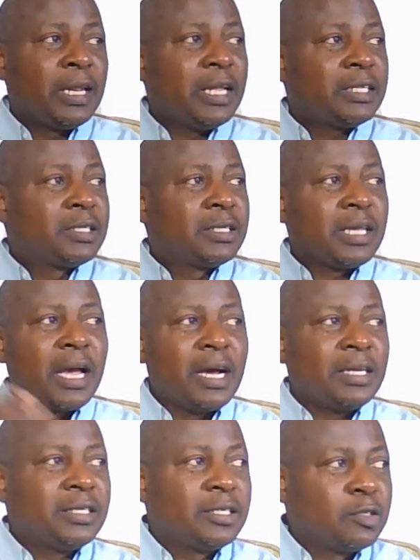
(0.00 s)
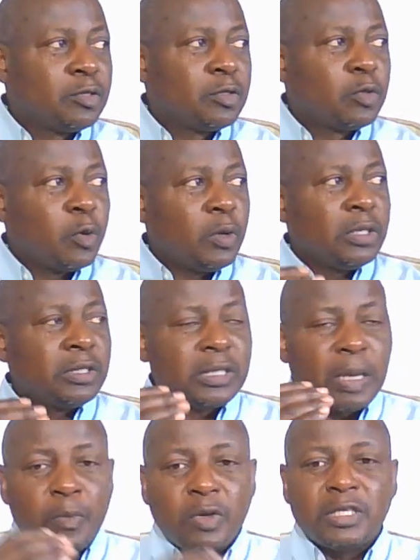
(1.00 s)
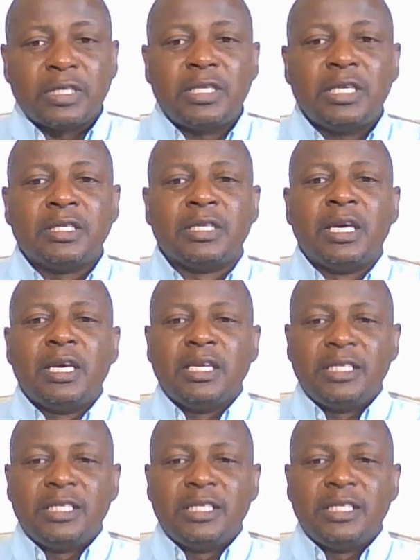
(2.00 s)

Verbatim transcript: let's yeah it's so somebody's days